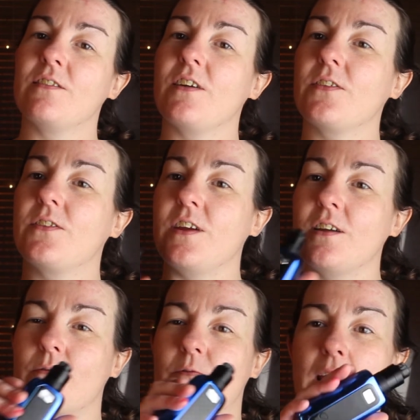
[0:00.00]
the
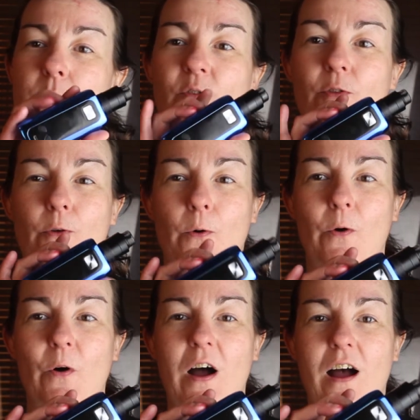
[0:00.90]
Think Vape
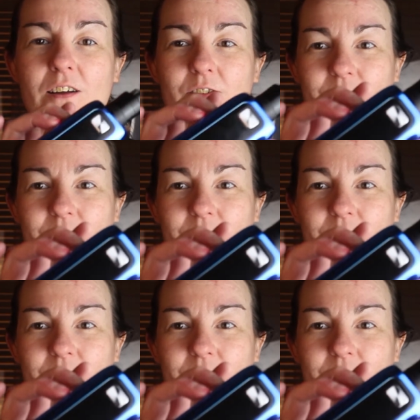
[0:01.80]
Thor.